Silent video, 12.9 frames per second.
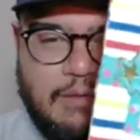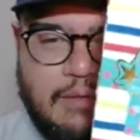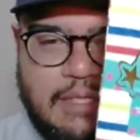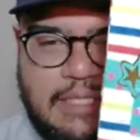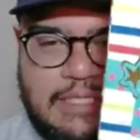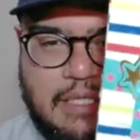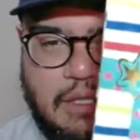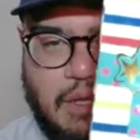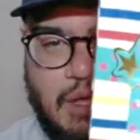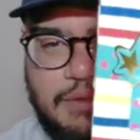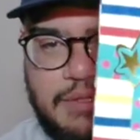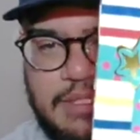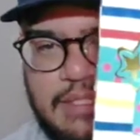these
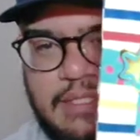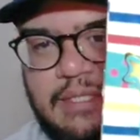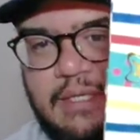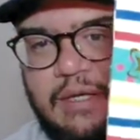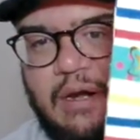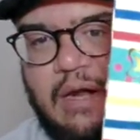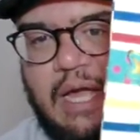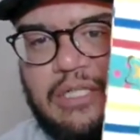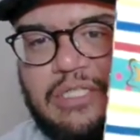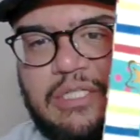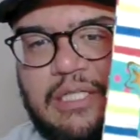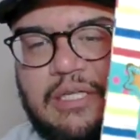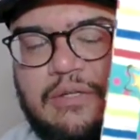cloths are
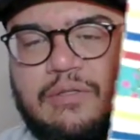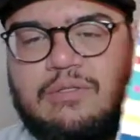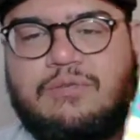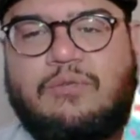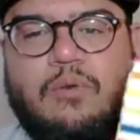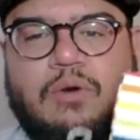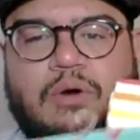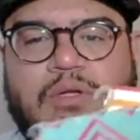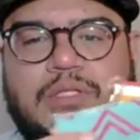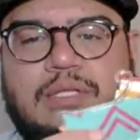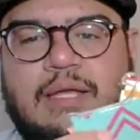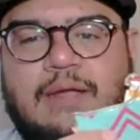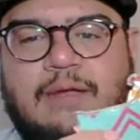actually used for
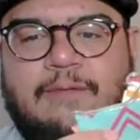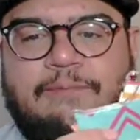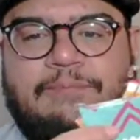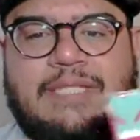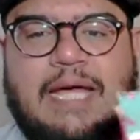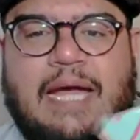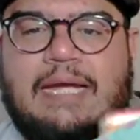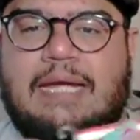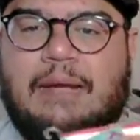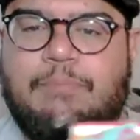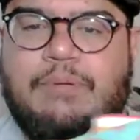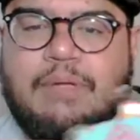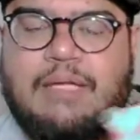tying
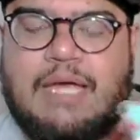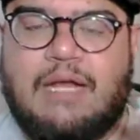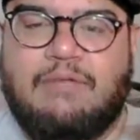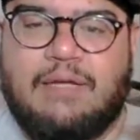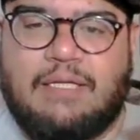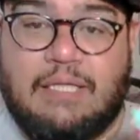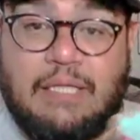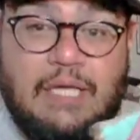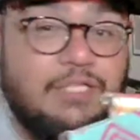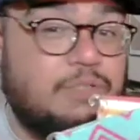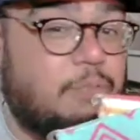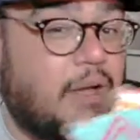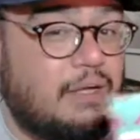up kind of like the
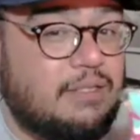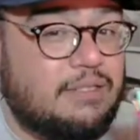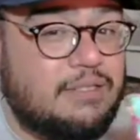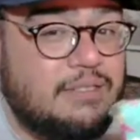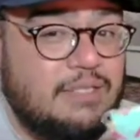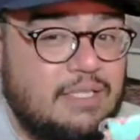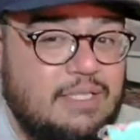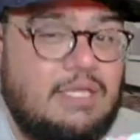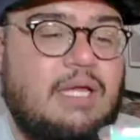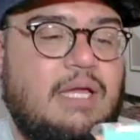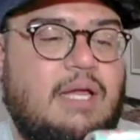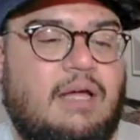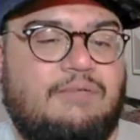lunchbox
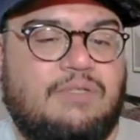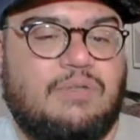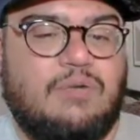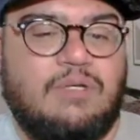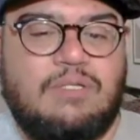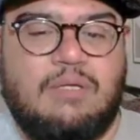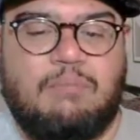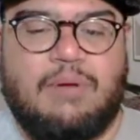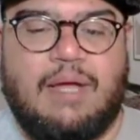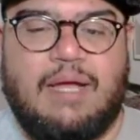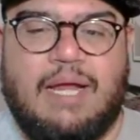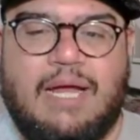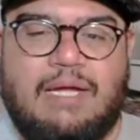of sort,
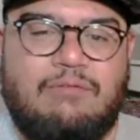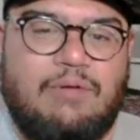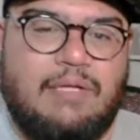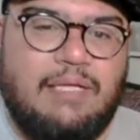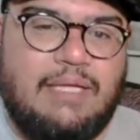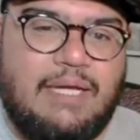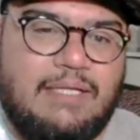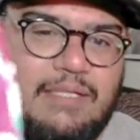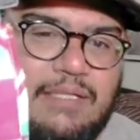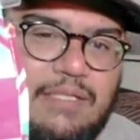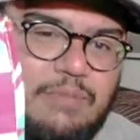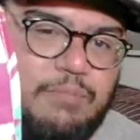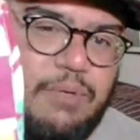but I really liked
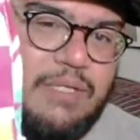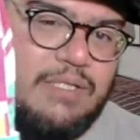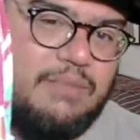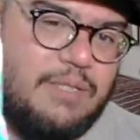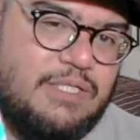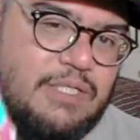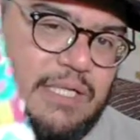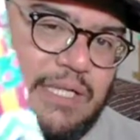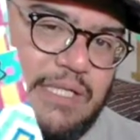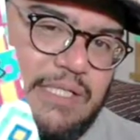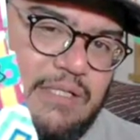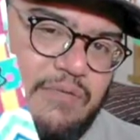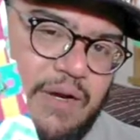this print especially
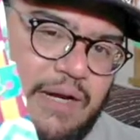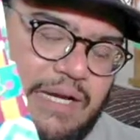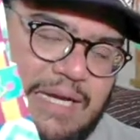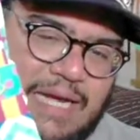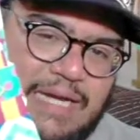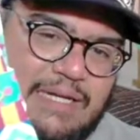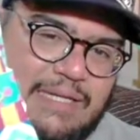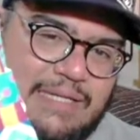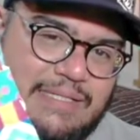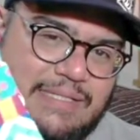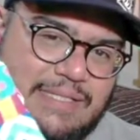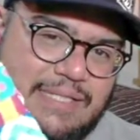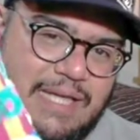because it's a very
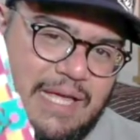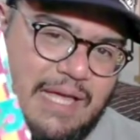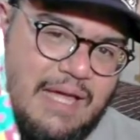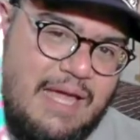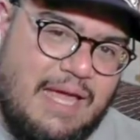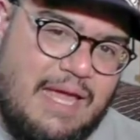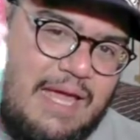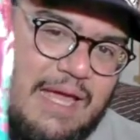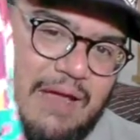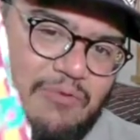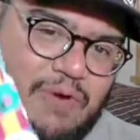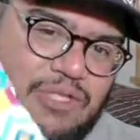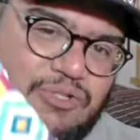90s
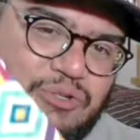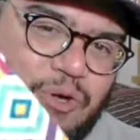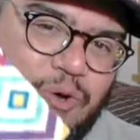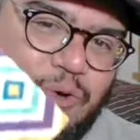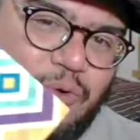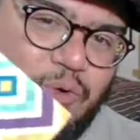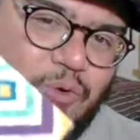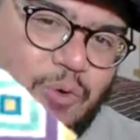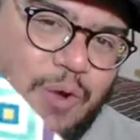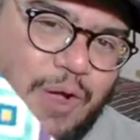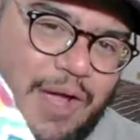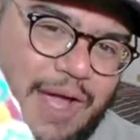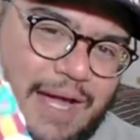retro
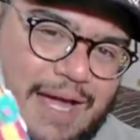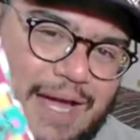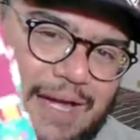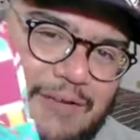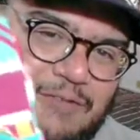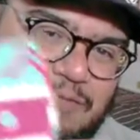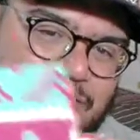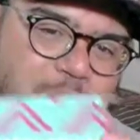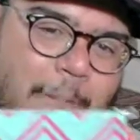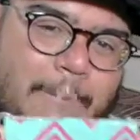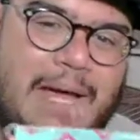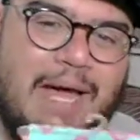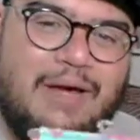kind of
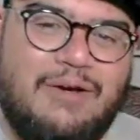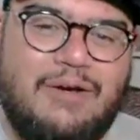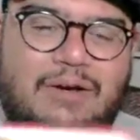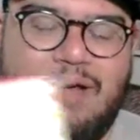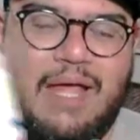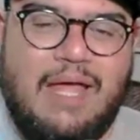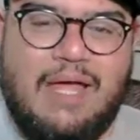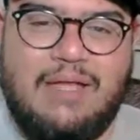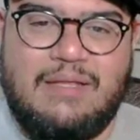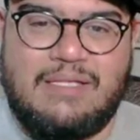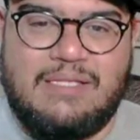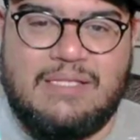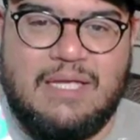pattern and
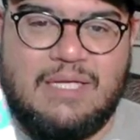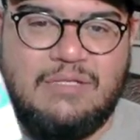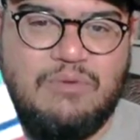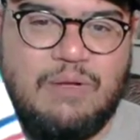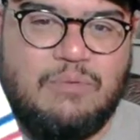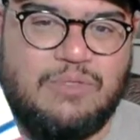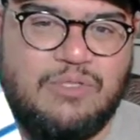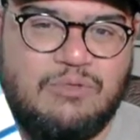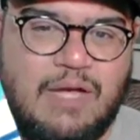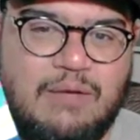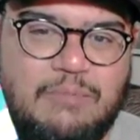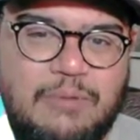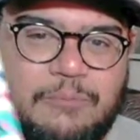this nice rainbow
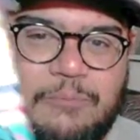stripe.